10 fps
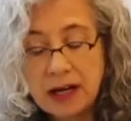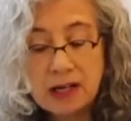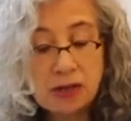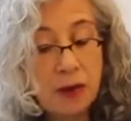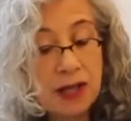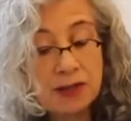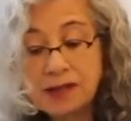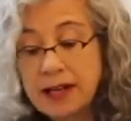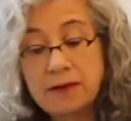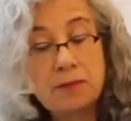So I just
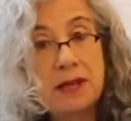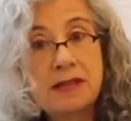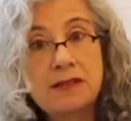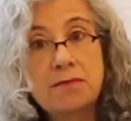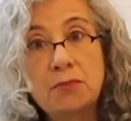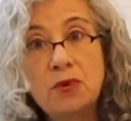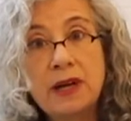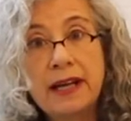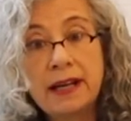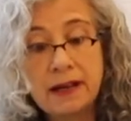have a piece of
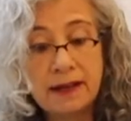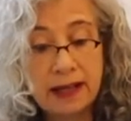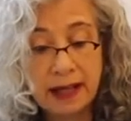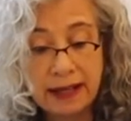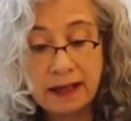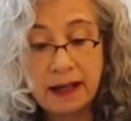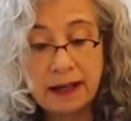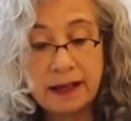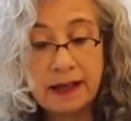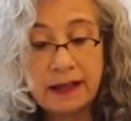board here that I
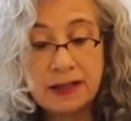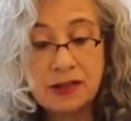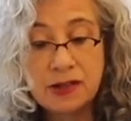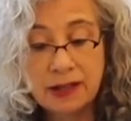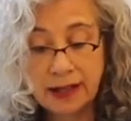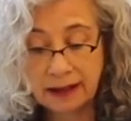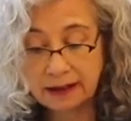cut 1 inch thick,